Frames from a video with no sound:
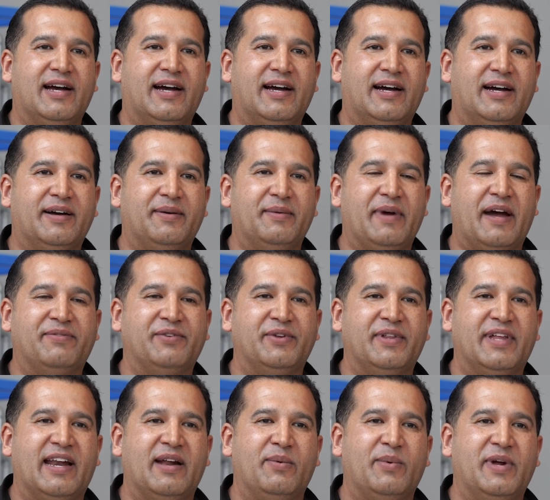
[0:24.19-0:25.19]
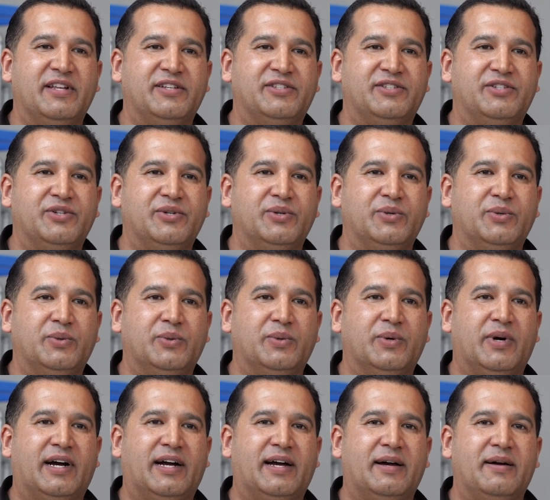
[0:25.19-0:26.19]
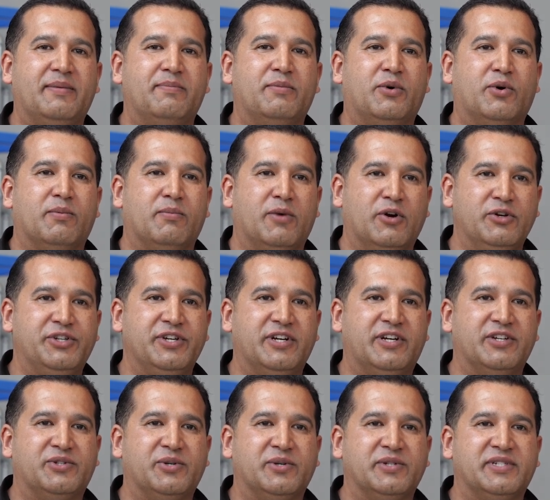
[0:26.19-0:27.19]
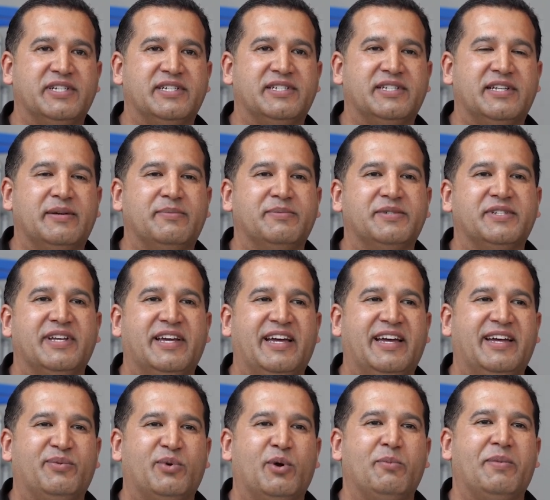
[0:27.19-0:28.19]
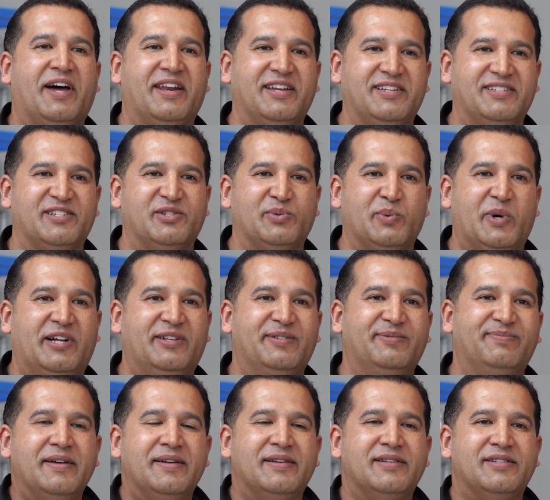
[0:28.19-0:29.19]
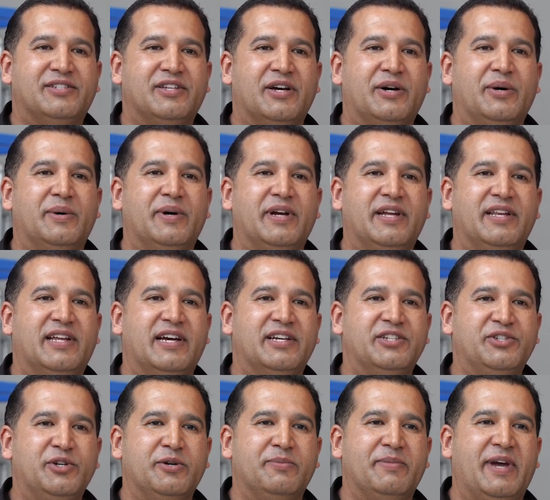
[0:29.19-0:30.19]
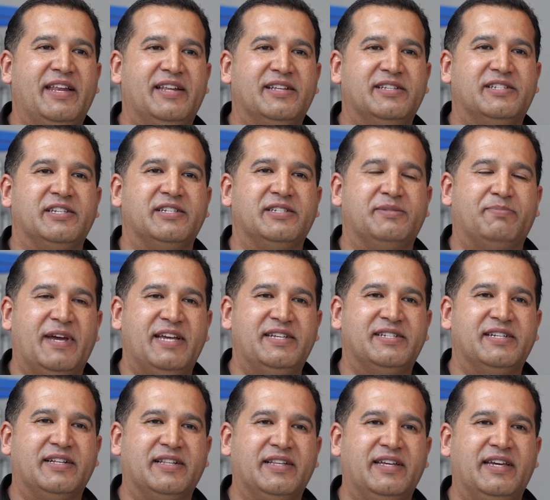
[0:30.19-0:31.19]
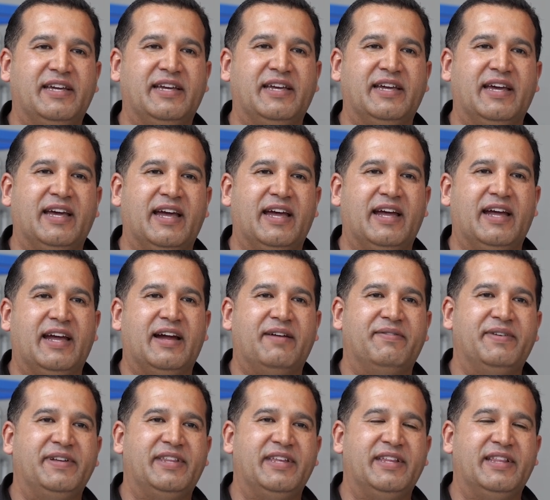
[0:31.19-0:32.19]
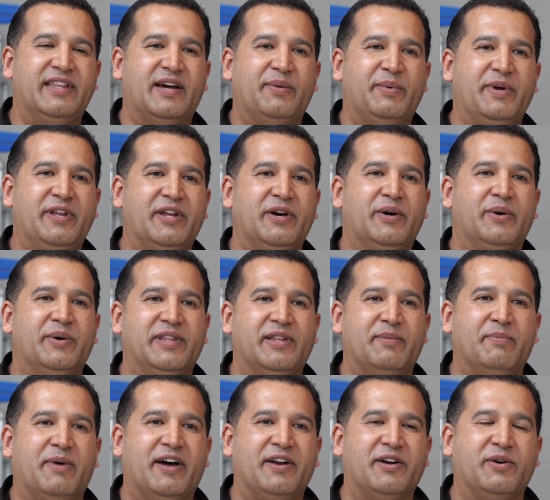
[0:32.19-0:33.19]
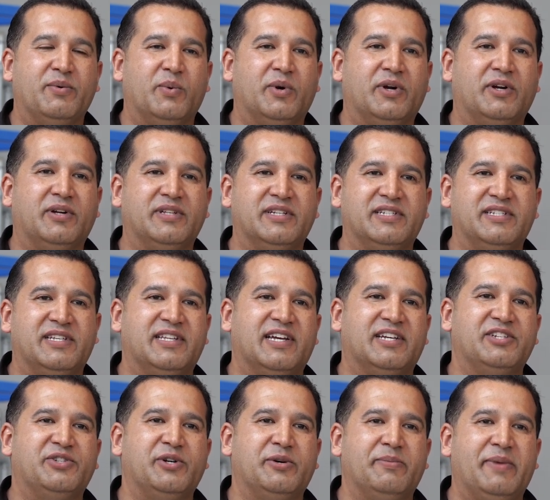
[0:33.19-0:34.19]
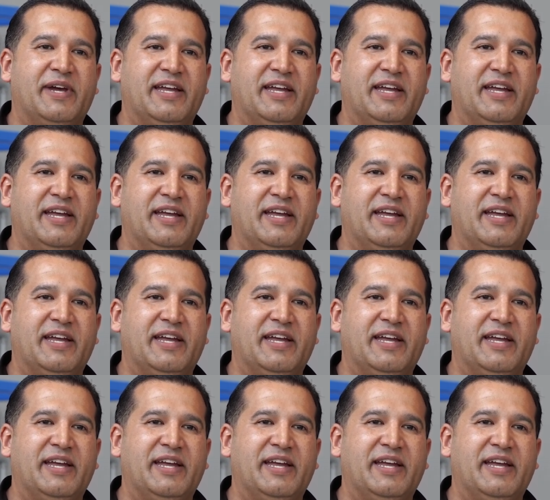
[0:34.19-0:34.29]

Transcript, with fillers: uh, after that, I went into uh, more motion control systems and robotics as well. So industrial maintenance is basically everything that we know in the modern world is industrial